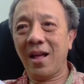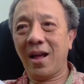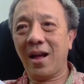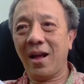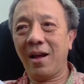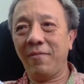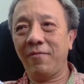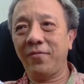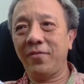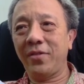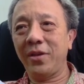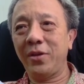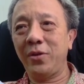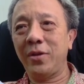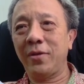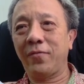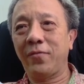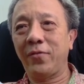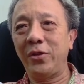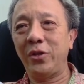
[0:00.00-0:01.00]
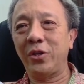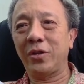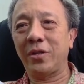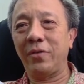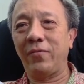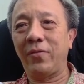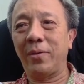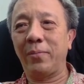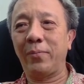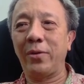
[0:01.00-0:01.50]
After you have finished
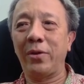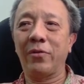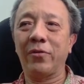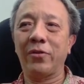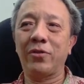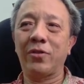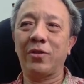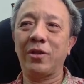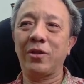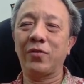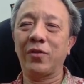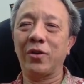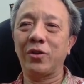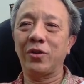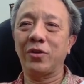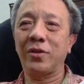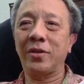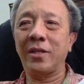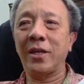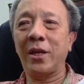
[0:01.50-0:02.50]
developing a research question,